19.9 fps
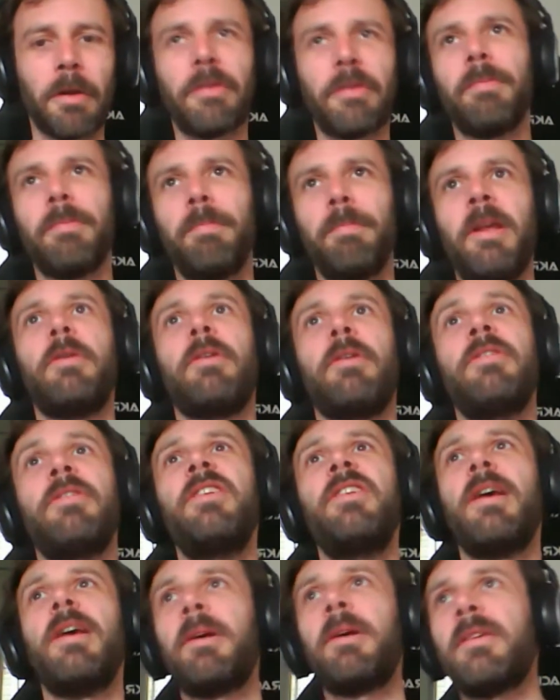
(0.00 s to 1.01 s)
Us being a
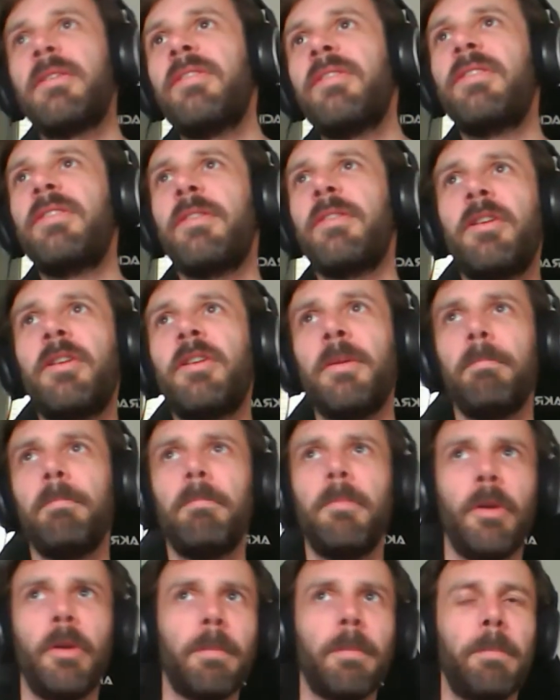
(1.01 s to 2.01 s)
CMS,
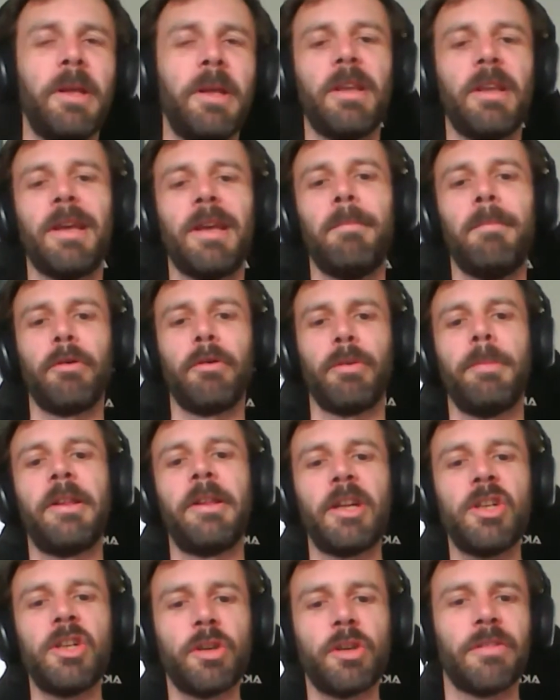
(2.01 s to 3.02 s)
not being able to
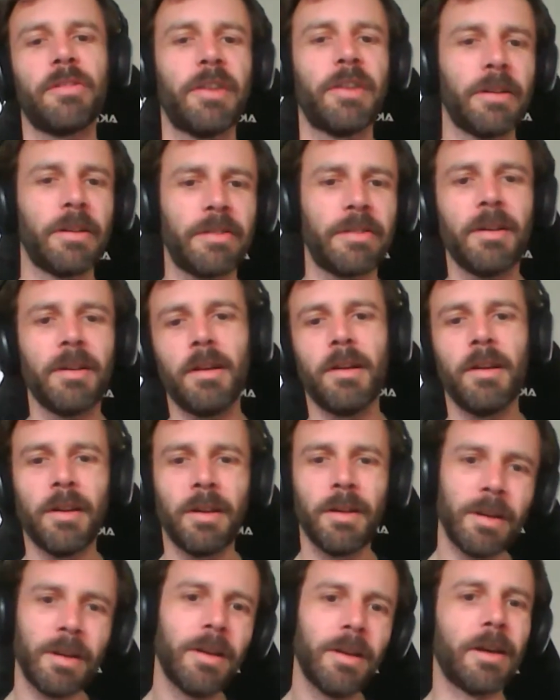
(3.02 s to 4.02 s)
manage contents,
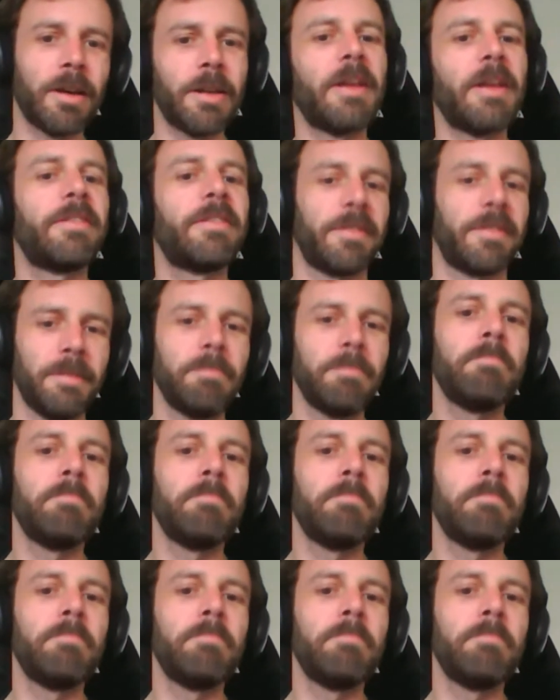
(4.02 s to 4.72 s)
yes,